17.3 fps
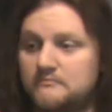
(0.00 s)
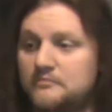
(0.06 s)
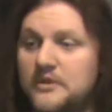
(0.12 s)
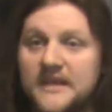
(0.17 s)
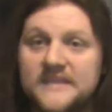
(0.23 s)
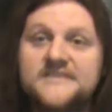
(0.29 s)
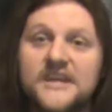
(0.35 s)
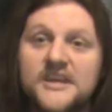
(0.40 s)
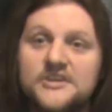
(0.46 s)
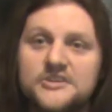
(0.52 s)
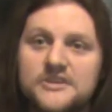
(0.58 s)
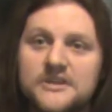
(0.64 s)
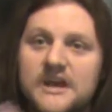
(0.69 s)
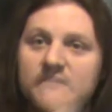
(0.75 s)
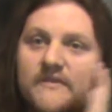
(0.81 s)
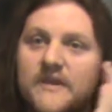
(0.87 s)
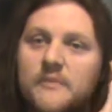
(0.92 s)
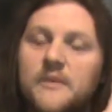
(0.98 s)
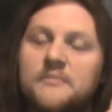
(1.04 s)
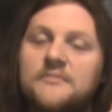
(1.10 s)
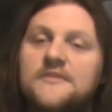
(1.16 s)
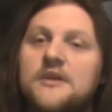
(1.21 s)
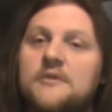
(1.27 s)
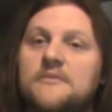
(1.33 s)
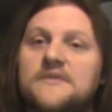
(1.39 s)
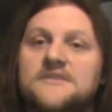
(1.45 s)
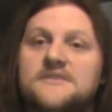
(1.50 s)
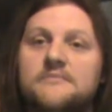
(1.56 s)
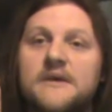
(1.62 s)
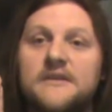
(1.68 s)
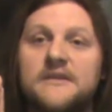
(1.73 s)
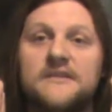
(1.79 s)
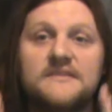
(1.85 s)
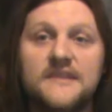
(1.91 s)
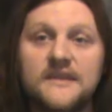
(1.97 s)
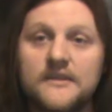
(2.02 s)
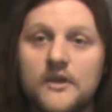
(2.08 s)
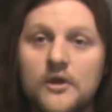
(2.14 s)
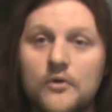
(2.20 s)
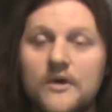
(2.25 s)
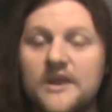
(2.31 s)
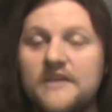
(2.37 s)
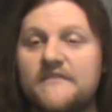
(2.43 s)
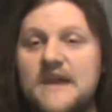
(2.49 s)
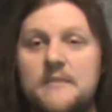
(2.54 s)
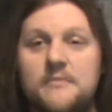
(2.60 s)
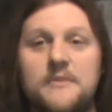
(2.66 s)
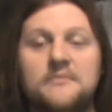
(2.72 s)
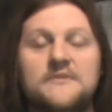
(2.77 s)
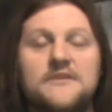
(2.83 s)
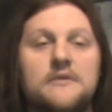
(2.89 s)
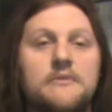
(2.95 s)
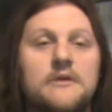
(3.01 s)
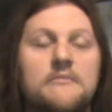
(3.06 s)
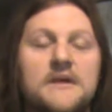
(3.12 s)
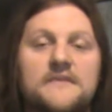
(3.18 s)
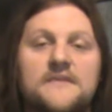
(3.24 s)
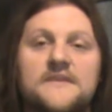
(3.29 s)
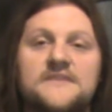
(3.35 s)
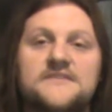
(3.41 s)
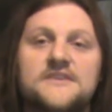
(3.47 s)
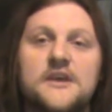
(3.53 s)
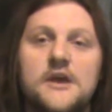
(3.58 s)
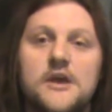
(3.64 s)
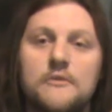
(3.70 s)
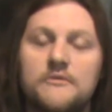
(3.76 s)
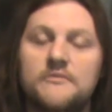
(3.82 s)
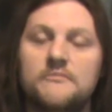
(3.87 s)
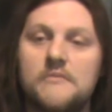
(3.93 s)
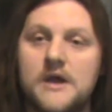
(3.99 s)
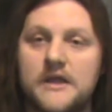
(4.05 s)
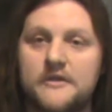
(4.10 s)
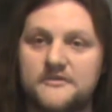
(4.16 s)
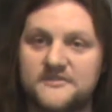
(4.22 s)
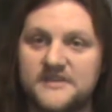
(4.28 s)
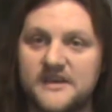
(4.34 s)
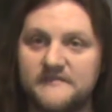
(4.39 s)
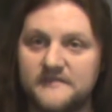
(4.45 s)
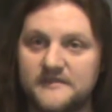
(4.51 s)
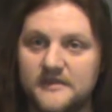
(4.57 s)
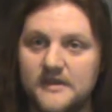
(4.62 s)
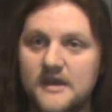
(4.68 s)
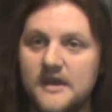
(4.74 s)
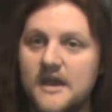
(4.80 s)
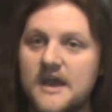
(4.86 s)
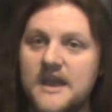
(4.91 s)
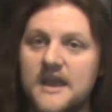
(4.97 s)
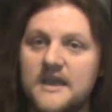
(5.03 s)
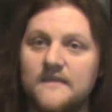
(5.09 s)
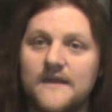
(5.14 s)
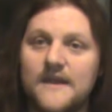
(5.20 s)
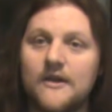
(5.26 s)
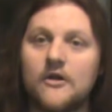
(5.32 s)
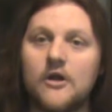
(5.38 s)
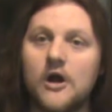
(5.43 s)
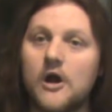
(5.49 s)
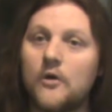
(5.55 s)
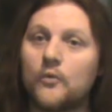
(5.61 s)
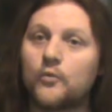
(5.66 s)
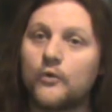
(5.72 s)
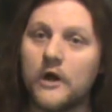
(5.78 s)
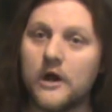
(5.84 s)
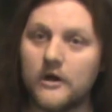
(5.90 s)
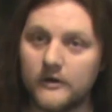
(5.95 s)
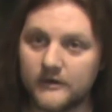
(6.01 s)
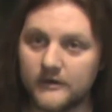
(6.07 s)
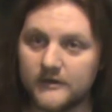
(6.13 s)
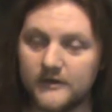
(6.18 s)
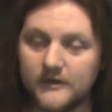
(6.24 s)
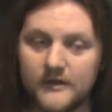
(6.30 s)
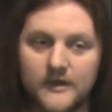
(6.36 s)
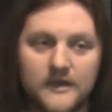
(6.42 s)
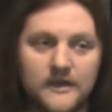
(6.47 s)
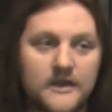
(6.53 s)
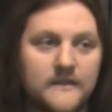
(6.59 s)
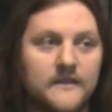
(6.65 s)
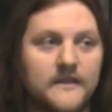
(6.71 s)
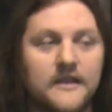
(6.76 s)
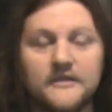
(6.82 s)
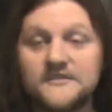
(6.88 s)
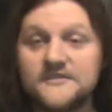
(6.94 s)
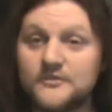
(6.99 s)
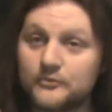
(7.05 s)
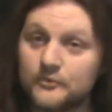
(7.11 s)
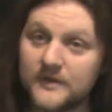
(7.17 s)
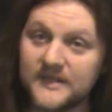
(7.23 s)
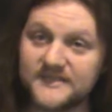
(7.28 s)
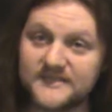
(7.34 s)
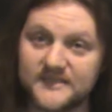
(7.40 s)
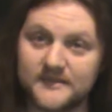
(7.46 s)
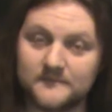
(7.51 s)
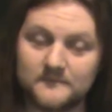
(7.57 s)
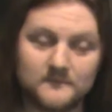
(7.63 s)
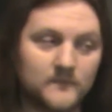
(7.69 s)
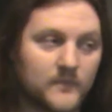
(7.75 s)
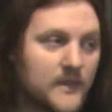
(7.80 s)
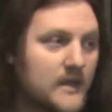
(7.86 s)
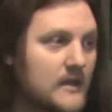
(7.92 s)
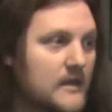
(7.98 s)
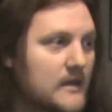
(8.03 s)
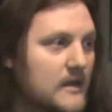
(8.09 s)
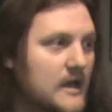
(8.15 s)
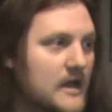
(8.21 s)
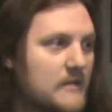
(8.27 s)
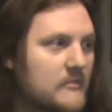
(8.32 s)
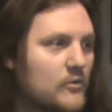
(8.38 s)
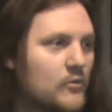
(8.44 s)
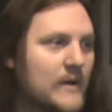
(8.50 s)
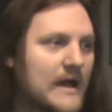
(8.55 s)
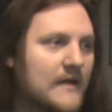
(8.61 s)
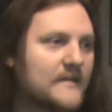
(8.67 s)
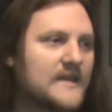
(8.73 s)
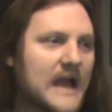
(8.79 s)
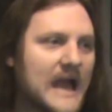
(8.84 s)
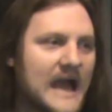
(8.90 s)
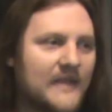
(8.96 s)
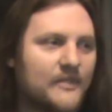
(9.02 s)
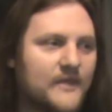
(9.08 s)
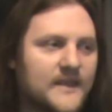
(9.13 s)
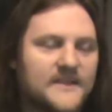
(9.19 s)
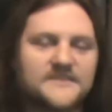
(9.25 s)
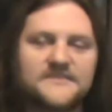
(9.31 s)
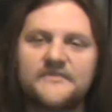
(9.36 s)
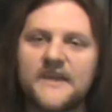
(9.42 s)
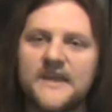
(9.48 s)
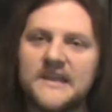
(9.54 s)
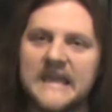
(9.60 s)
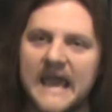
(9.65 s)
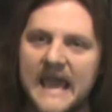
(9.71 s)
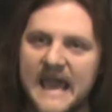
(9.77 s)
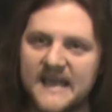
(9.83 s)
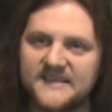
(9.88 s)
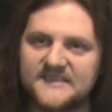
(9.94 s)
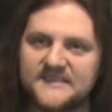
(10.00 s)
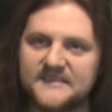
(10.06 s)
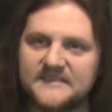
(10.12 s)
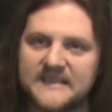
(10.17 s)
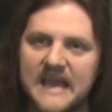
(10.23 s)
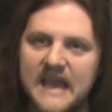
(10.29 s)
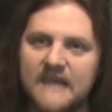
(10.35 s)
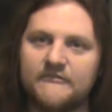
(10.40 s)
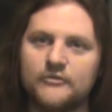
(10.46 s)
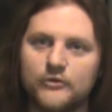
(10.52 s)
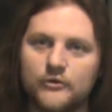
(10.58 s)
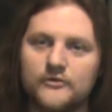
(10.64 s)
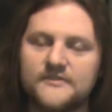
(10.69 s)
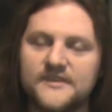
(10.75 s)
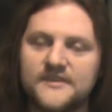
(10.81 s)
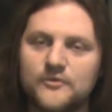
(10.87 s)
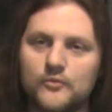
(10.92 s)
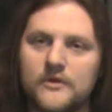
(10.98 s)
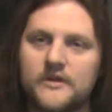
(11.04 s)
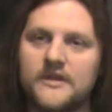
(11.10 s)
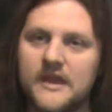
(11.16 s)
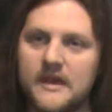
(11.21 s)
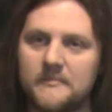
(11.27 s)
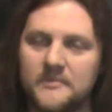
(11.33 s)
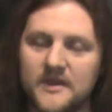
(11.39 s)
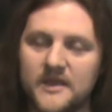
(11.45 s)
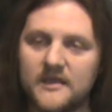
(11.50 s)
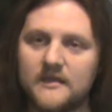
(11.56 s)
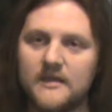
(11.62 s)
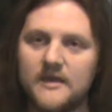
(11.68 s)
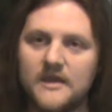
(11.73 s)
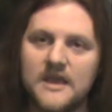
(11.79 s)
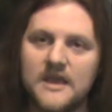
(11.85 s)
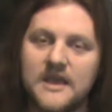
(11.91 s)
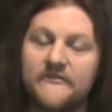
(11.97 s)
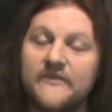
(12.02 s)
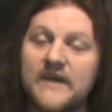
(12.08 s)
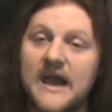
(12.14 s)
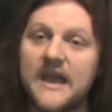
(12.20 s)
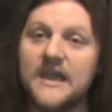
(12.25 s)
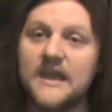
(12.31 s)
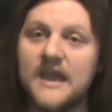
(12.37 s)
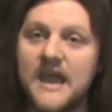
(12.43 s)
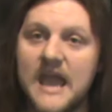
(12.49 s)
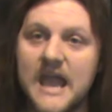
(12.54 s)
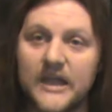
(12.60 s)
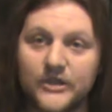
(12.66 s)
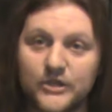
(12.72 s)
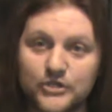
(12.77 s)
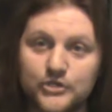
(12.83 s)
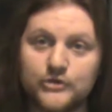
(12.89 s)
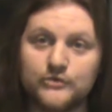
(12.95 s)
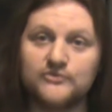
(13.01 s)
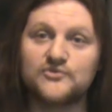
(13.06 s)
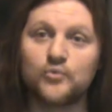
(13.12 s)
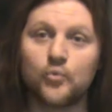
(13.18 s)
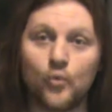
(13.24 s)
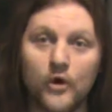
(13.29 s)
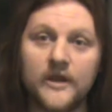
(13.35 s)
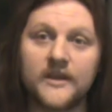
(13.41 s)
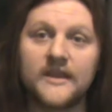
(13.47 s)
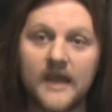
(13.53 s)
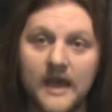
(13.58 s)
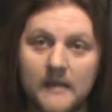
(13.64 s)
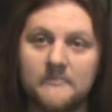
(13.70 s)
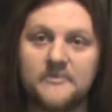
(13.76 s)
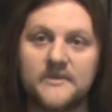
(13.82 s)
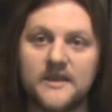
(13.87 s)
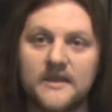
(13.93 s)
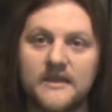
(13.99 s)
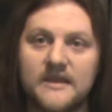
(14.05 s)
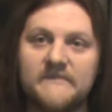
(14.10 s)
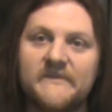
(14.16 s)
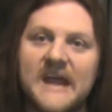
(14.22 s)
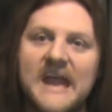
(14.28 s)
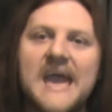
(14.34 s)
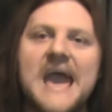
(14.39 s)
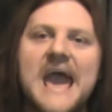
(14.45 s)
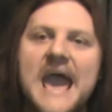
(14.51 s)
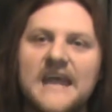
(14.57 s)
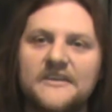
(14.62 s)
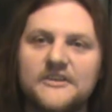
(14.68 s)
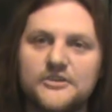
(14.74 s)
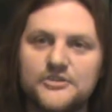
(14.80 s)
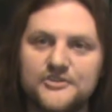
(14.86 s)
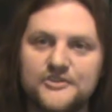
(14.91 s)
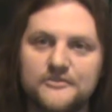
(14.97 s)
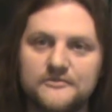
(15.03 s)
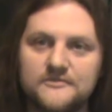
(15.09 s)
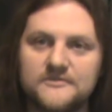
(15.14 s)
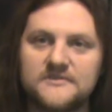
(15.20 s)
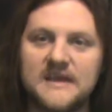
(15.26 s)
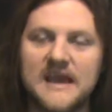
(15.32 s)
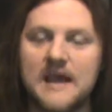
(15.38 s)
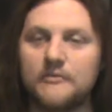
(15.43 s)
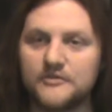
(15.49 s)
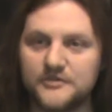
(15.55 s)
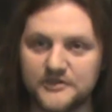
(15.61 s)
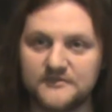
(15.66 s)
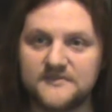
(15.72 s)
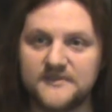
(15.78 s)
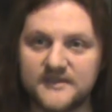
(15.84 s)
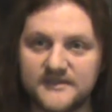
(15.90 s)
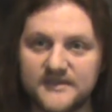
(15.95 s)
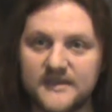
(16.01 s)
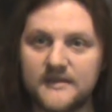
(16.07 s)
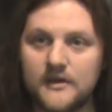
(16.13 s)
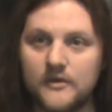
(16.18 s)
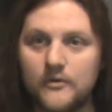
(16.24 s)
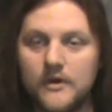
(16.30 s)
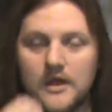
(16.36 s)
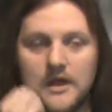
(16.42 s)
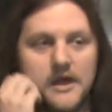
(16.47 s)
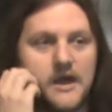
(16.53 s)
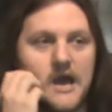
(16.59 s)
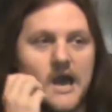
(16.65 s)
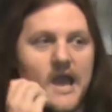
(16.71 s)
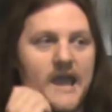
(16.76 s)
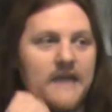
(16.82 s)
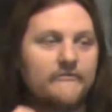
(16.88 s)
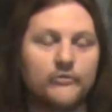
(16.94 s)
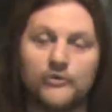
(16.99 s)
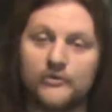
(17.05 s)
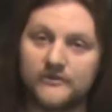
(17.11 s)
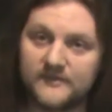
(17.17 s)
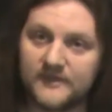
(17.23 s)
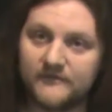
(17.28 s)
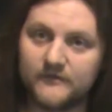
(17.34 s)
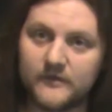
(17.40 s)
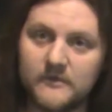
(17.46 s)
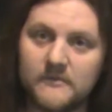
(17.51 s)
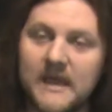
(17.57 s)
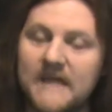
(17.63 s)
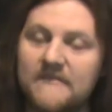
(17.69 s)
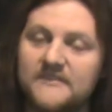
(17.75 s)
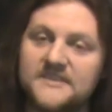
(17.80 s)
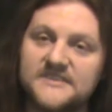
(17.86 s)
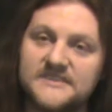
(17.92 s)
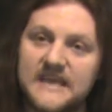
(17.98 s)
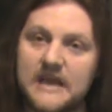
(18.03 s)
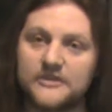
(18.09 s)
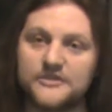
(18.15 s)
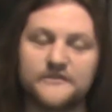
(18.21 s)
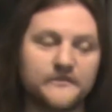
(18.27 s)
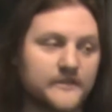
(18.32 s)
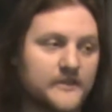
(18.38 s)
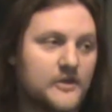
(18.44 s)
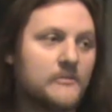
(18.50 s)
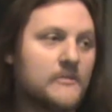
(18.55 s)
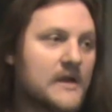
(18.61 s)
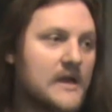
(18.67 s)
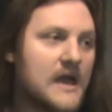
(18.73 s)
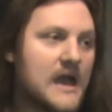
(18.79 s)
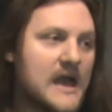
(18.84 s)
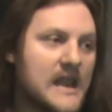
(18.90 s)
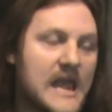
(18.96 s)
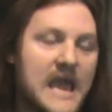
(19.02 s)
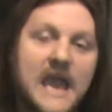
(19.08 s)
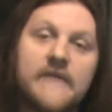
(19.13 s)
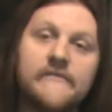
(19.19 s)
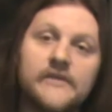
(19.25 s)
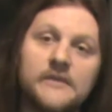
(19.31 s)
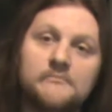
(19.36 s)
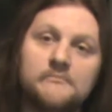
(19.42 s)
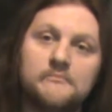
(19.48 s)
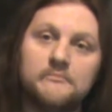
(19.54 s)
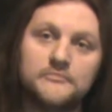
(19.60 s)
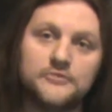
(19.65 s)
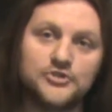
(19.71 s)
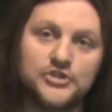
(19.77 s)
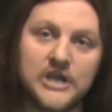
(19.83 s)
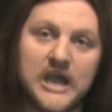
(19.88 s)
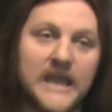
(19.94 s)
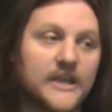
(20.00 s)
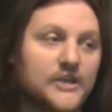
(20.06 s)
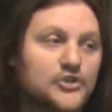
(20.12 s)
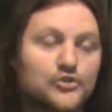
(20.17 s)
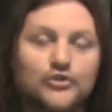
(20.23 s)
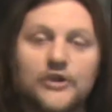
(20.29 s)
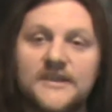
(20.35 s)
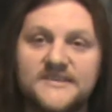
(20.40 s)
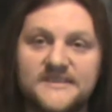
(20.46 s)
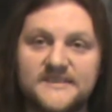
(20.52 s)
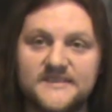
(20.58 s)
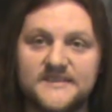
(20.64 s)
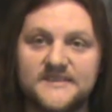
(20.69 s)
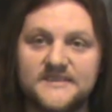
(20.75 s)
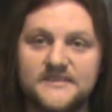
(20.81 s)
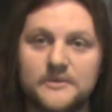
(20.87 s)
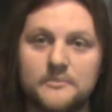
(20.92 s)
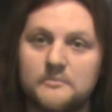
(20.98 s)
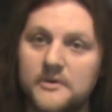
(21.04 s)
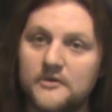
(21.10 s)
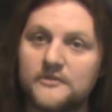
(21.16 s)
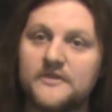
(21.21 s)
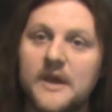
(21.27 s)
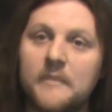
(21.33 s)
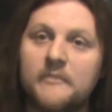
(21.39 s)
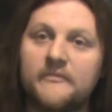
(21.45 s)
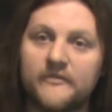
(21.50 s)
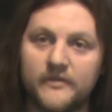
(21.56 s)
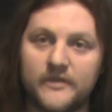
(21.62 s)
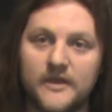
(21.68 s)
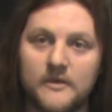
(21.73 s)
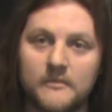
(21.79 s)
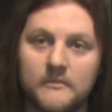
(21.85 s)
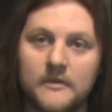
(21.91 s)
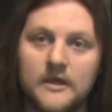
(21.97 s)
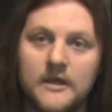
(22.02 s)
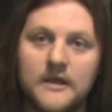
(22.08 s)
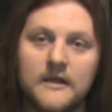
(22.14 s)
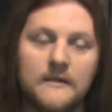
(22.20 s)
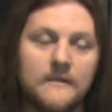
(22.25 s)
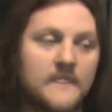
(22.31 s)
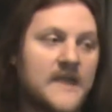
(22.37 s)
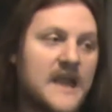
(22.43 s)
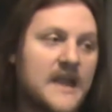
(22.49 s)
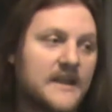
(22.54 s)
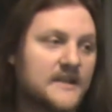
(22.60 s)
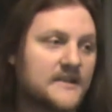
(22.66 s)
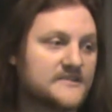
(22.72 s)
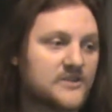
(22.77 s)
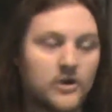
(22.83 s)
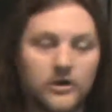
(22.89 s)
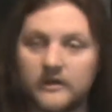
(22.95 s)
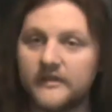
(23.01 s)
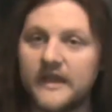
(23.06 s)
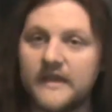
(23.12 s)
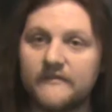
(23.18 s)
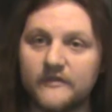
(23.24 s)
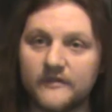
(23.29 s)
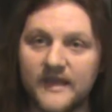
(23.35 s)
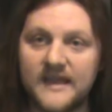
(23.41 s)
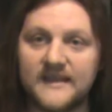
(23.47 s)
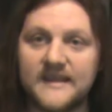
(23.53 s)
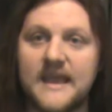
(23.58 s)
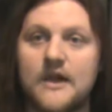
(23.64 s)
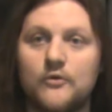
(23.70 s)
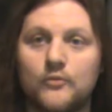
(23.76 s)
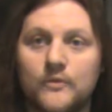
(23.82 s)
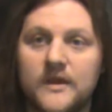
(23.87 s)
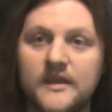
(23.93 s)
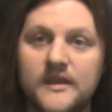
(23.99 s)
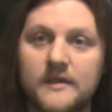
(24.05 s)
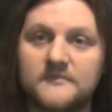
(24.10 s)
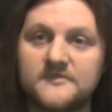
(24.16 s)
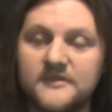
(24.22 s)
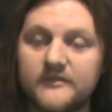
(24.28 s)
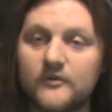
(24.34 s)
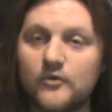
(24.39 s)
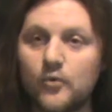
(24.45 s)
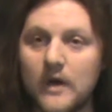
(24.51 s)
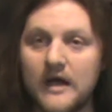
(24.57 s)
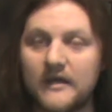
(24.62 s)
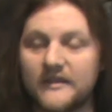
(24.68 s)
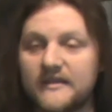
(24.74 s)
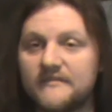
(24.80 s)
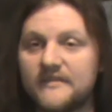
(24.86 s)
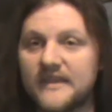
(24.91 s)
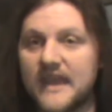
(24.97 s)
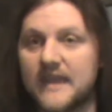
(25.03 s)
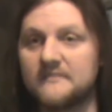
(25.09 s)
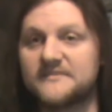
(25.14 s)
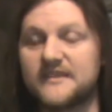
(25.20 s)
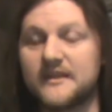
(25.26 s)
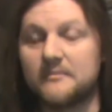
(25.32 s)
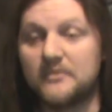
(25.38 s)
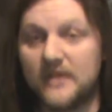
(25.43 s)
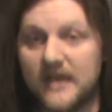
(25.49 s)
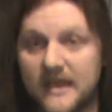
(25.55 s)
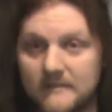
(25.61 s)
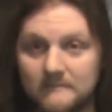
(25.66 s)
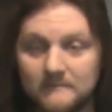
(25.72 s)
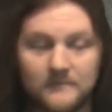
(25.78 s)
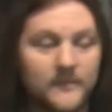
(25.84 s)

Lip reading: PlayStation, I've had people tell me this about Nintendo, and I've had people tell me about this with Microsoft, and they are all wrong. And here's the reason. While I think it's fantastic to have loyalty to one company, if I had to choose one company, if I had to choose, I would choose Nintendo. I have loyalty for them, I have nostalgia for them, and I have a giant trust system built up for them that is hardly ever let down when it comes to the quality of the games that I play.